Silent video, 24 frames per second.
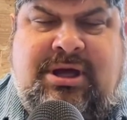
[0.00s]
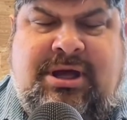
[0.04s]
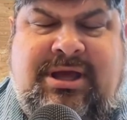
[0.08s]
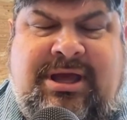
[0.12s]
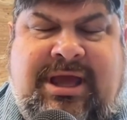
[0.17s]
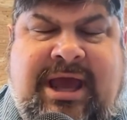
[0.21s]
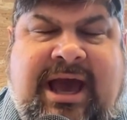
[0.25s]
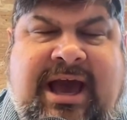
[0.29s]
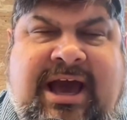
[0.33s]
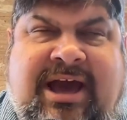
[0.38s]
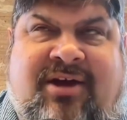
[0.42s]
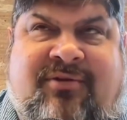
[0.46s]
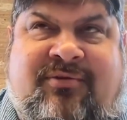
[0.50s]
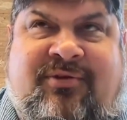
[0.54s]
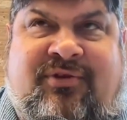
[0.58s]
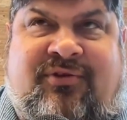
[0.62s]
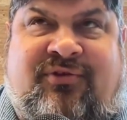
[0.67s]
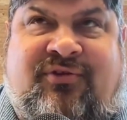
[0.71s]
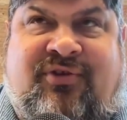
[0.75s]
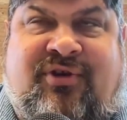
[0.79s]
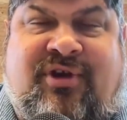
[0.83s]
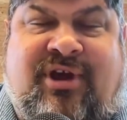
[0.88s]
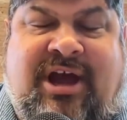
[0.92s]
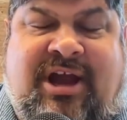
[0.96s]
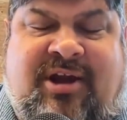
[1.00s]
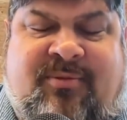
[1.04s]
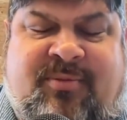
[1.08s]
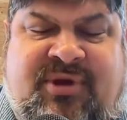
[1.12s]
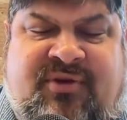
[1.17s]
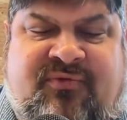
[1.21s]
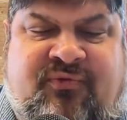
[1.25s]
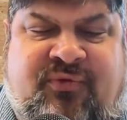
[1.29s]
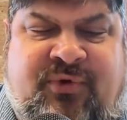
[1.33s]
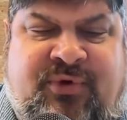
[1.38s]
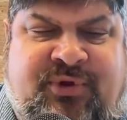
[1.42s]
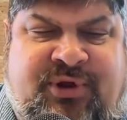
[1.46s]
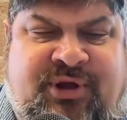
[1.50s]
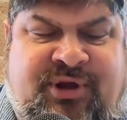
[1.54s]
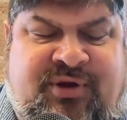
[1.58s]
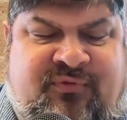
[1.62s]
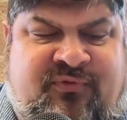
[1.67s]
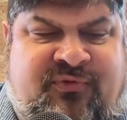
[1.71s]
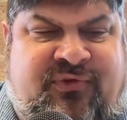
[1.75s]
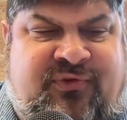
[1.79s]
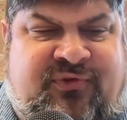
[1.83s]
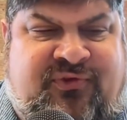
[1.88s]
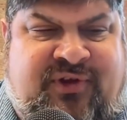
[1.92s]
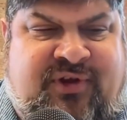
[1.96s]
Yeah, you got to be really
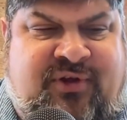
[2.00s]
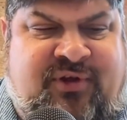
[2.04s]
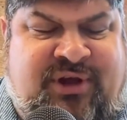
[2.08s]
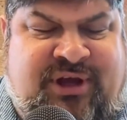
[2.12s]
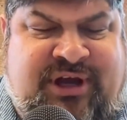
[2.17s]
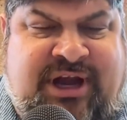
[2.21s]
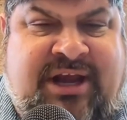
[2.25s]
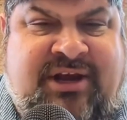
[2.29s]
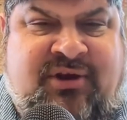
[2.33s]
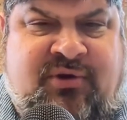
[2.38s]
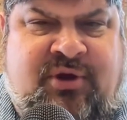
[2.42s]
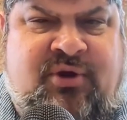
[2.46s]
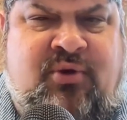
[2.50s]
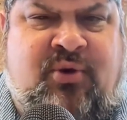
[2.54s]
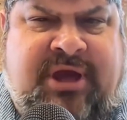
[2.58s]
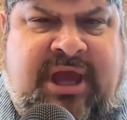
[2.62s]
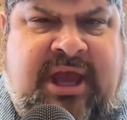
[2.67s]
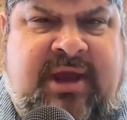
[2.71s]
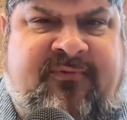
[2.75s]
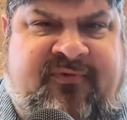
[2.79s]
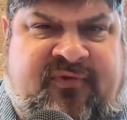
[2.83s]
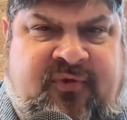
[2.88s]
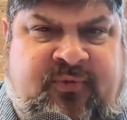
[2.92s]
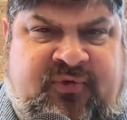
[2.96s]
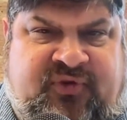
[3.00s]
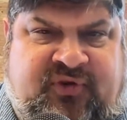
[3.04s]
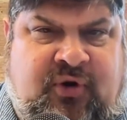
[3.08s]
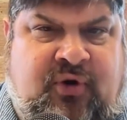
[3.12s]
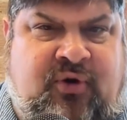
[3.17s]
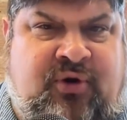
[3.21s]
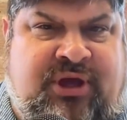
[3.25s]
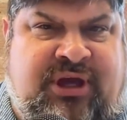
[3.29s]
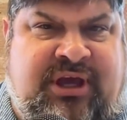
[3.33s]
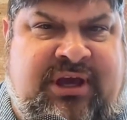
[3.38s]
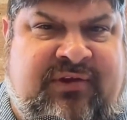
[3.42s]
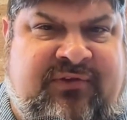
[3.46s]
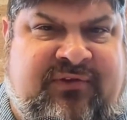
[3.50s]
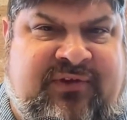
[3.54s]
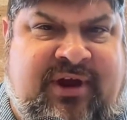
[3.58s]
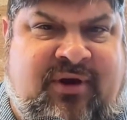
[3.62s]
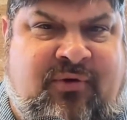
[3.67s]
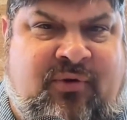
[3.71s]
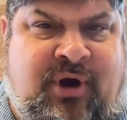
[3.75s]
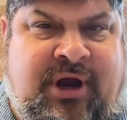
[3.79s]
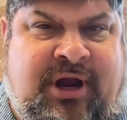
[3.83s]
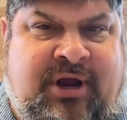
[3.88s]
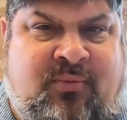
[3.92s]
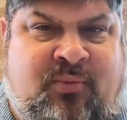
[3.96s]
resilient. And you came from Turkey, is that
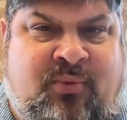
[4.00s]
right?